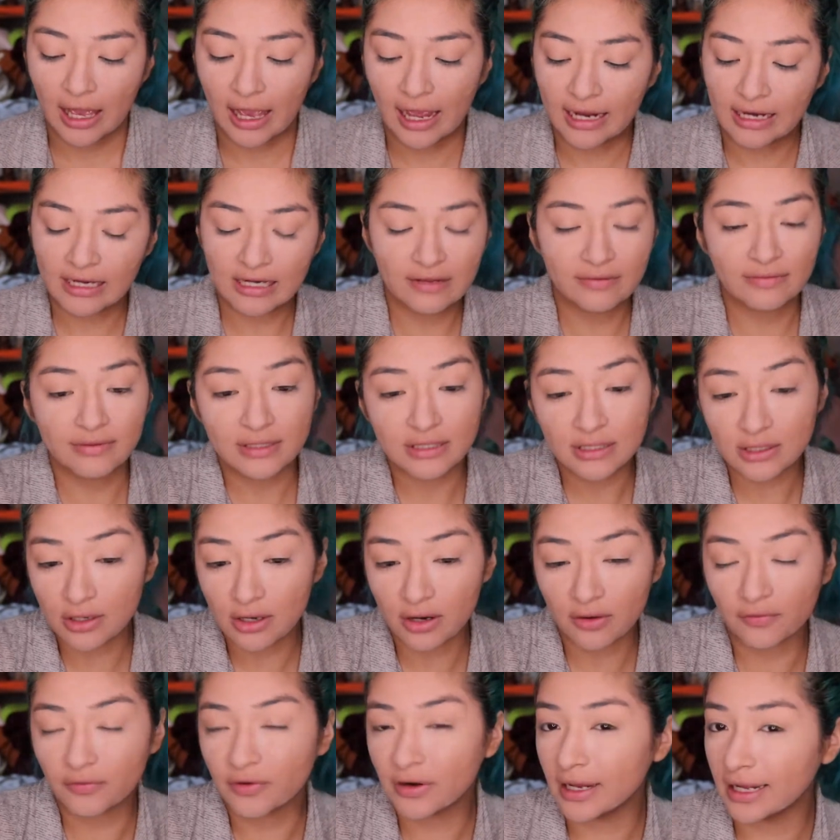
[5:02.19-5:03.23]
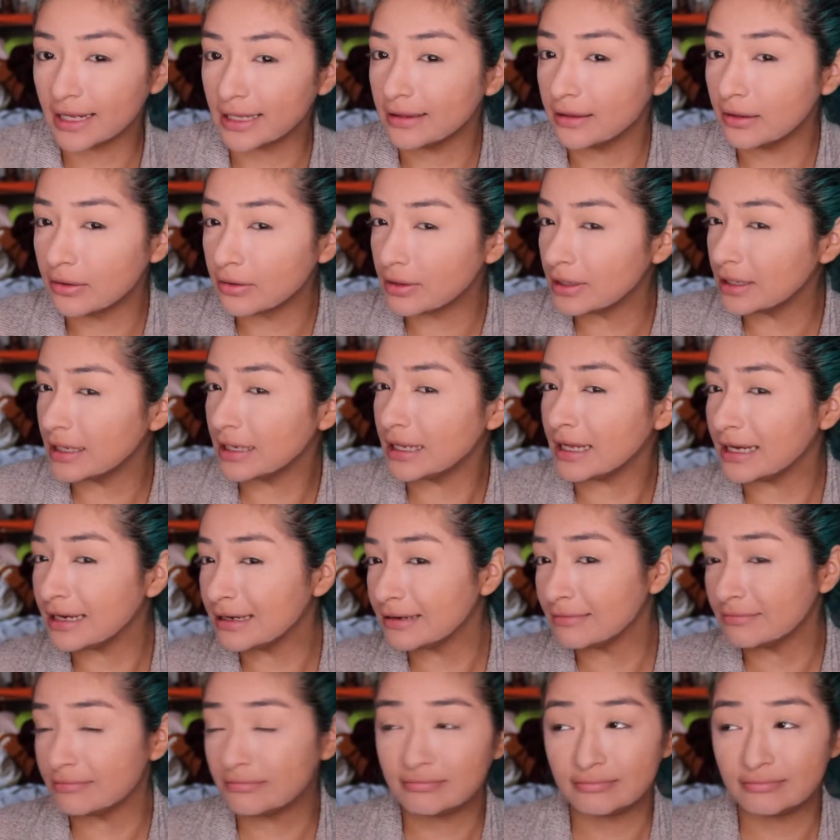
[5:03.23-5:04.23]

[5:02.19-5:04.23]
I leave this on for like literally like